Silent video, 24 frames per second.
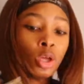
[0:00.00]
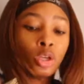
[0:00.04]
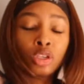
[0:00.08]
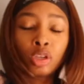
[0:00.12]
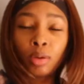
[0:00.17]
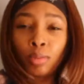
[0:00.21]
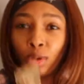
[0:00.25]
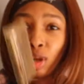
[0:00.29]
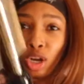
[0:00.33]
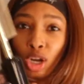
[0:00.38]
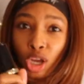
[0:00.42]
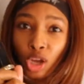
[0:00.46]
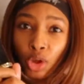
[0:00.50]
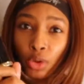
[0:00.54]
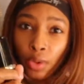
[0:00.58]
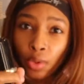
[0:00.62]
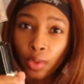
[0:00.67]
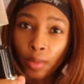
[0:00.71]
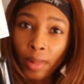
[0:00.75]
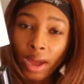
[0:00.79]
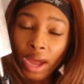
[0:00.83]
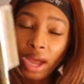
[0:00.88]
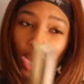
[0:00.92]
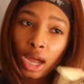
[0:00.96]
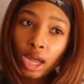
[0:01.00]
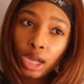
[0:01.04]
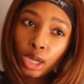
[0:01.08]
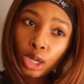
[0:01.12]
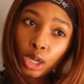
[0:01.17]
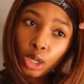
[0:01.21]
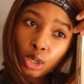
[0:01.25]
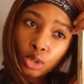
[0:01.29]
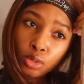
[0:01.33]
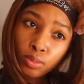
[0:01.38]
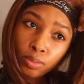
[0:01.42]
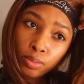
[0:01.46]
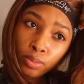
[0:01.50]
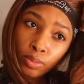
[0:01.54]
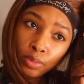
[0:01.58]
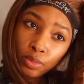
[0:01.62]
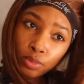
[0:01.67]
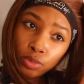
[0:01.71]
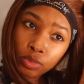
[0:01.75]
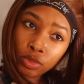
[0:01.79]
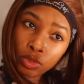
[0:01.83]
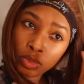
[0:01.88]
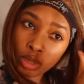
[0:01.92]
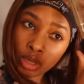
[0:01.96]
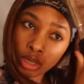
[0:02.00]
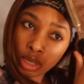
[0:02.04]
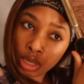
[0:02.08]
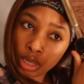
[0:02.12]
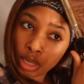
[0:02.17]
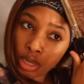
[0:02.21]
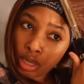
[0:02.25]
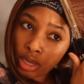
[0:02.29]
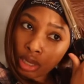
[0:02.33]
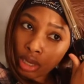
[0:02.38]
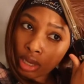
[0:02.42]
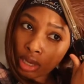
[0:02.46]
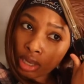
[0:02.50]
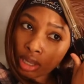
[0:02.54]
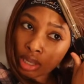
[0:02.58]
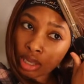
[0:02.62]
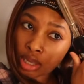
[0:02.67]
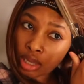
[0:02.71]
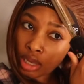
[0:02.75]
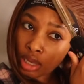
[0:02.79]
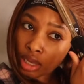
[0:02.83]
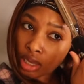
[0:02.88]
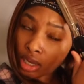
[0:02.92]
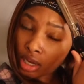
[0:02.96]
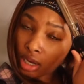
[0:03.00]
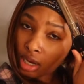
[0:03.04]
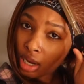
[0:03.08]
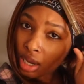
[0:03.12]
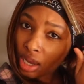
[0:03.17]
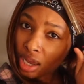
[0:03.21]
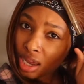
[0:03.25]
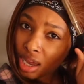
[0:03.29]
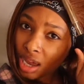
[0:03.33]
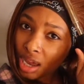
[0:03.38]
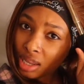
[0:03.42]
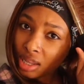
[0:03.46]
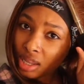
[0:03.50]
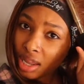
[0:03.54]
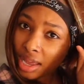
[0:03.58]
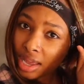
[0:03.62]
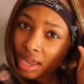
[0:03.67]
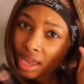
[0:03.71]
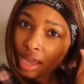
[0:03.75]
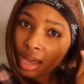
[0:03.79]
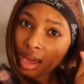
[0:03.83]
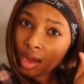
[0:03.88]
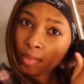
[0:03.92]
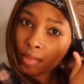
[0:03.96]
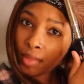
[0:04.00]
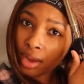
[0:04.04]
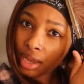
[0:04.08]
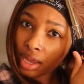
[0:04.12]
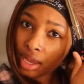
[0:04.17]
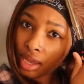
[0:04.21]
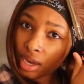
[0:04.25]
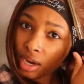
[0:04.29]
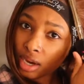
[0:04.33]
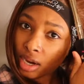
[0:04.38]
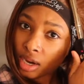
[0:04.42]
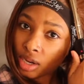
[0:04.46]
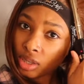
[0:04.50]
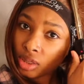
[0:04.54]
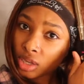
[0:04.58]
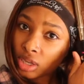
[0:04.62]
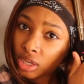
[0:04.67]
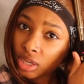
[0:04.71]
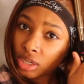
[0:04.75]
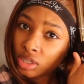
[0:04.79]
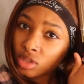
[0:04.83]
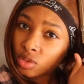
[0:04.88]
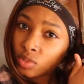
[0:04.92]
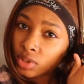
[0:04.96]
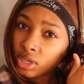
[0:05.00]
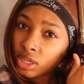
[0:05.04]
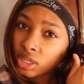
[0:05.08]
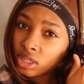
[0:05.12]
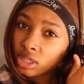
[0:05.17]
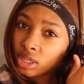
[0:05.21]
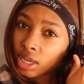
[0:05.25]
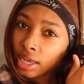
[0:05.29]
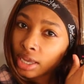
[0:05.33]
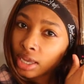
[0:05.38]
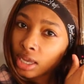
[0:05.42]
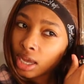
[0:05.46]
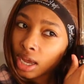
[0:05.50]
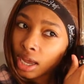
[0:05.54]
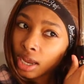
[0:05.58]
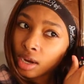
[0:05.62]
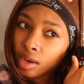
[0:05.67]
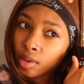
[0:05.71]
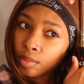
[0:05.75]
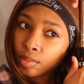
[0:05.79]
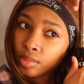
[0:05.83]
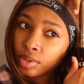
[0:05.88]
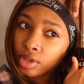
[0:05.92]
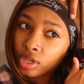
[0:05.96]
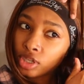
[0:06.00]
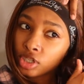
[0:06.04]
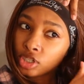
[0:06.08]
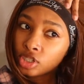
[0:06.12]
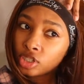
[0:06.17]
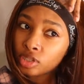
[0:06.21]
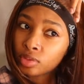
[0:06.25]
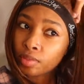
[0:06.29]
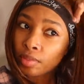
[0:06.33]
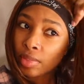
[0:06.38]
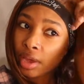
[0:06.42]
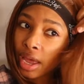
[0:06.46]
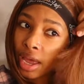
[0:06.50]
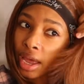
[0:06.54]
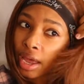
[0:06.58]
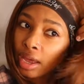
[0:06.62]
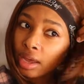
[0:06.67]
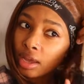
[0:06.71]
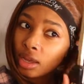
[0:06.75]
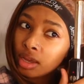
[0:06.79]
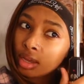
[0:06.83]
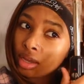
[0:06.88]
I'm gonna go in with my hot comb, and then I like how my hair looks when it's like kind of pushed back